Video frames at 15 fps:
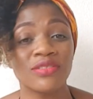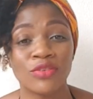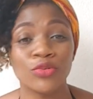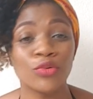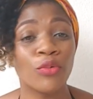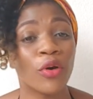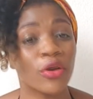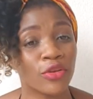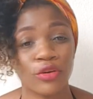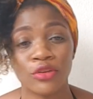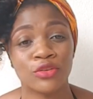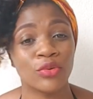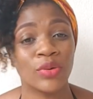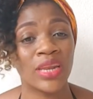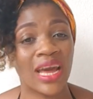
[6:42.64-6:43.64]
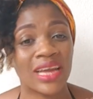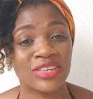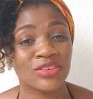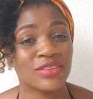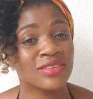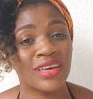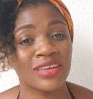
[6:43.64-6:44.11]
do what you're doing and
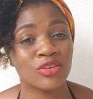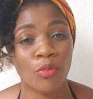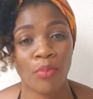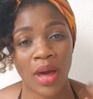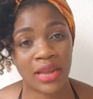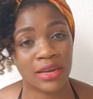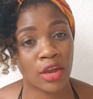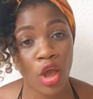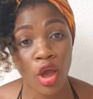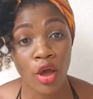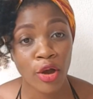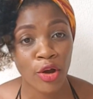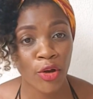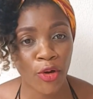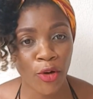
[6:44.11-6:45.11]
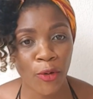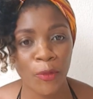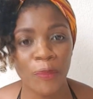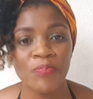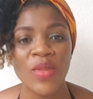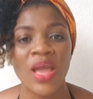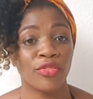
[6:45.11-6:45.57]
just get up and
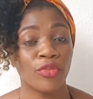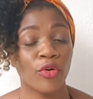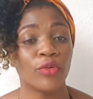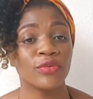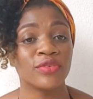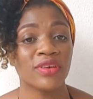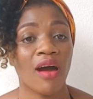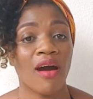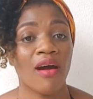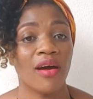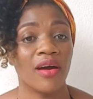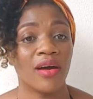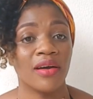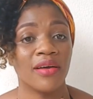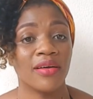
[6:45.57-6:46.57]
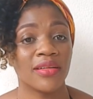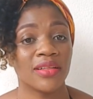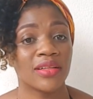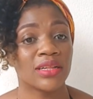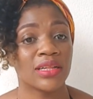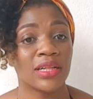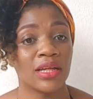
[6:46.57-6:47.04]
go. Those are
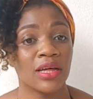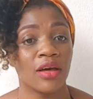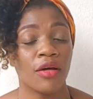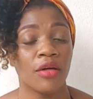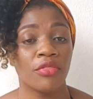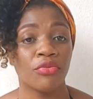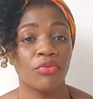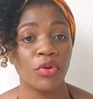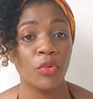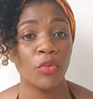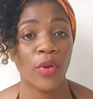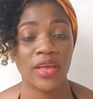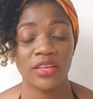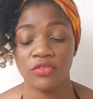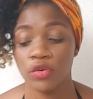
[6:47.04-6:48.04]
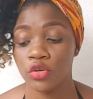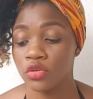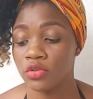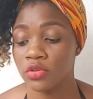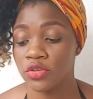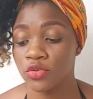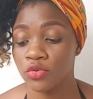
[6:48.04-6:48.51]
3 ways for
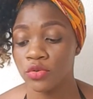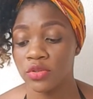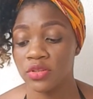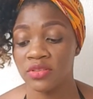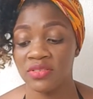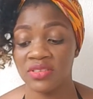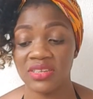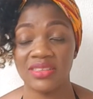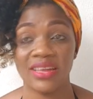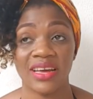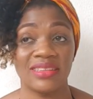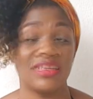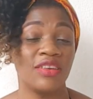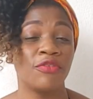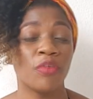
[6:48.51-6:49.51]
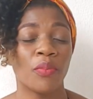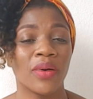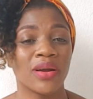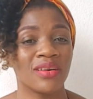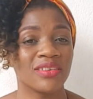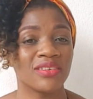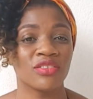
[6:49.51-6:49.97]
you to detect if your
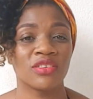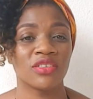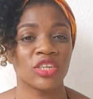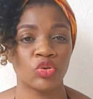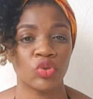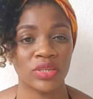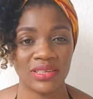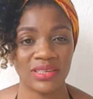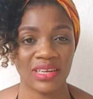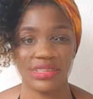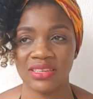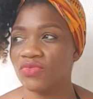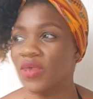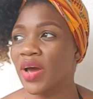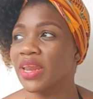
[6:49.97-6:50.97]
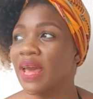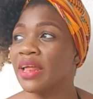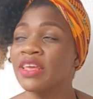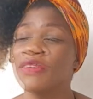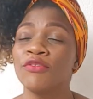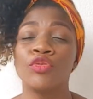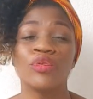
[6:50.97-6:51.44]
partner is not sexually satisfied.
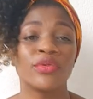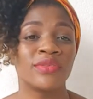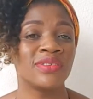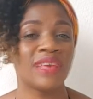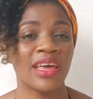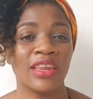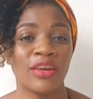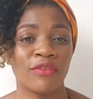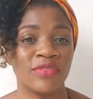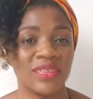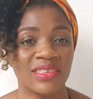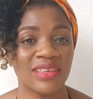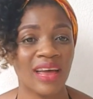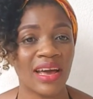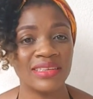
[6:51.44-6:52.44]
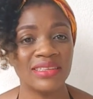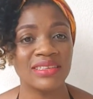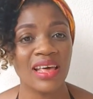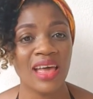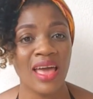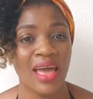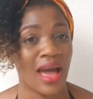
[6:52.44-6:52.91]
And if you notice any of these signs,
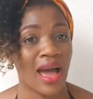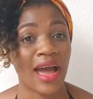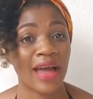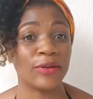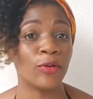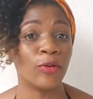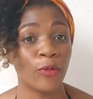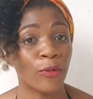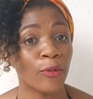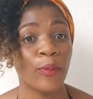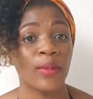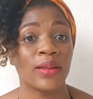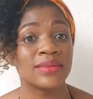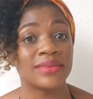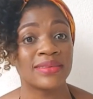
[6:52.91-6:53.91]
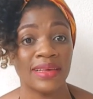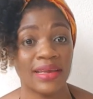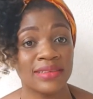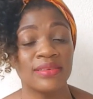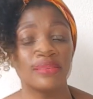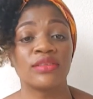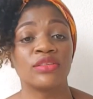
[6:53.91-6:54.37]
I know
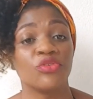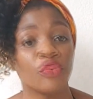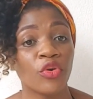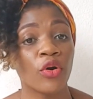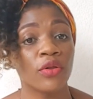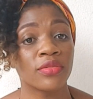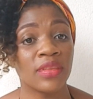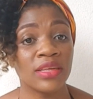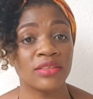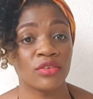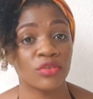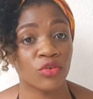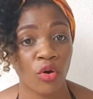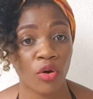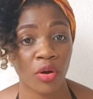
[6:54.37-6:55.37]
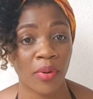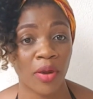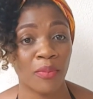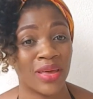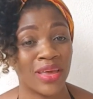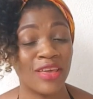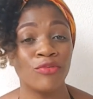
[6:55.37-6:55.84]
sex is a difficult thing to talk
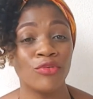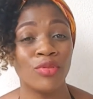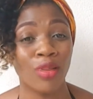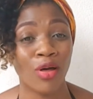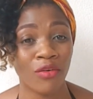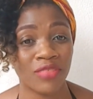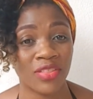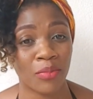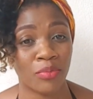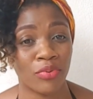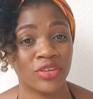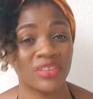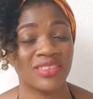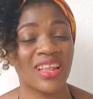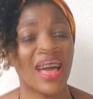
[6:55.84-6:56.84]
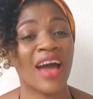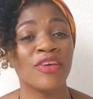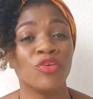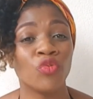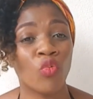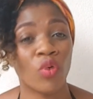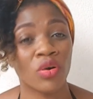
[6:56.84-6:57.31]
about, but if you love that person
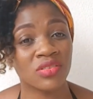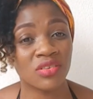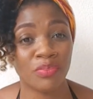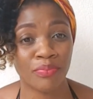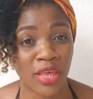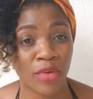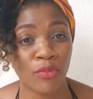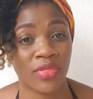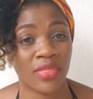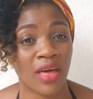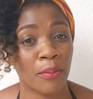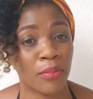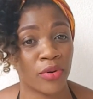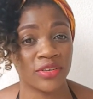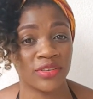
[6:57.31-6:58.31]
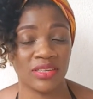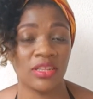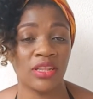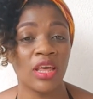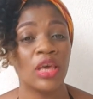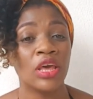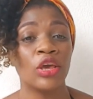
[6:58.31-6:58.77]
and you want to be with that
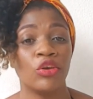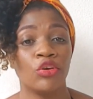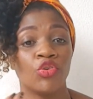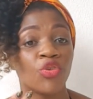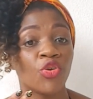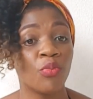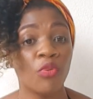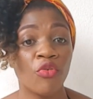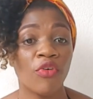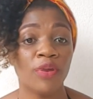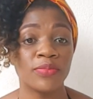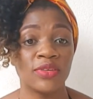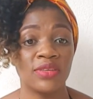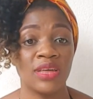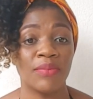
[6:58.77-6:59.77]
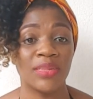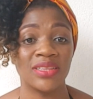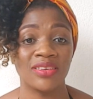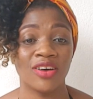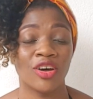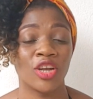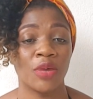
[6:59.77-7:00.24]
person, you should move up to them
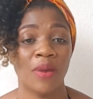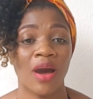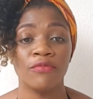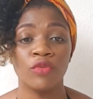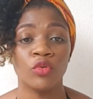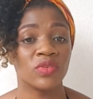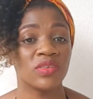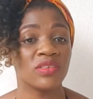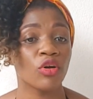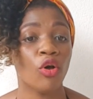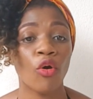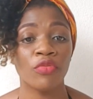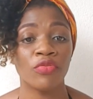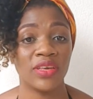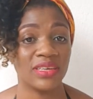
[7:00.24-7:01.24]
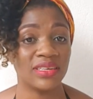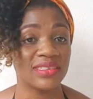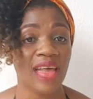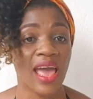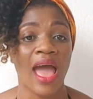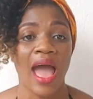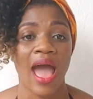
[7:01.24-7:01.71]
and tell them, I've noticed all these
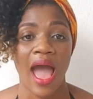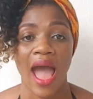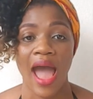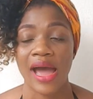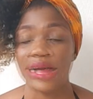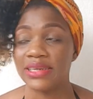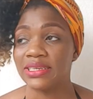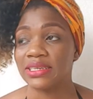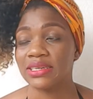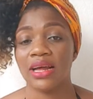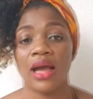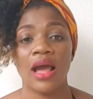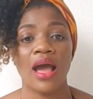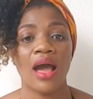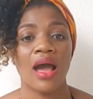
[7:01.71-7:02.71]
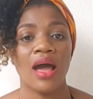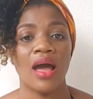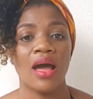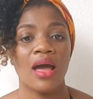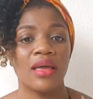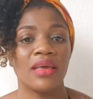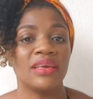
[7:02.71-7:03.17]
and
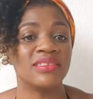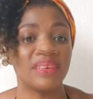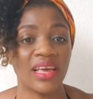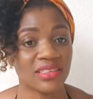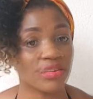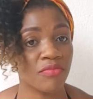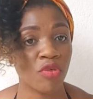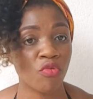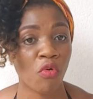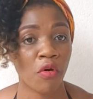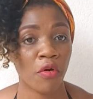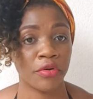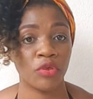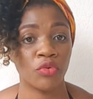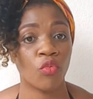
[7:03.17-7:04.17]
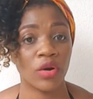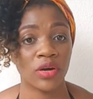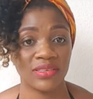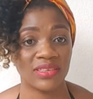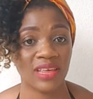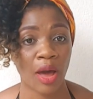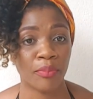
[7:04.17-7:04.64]
it's getting me worried. What is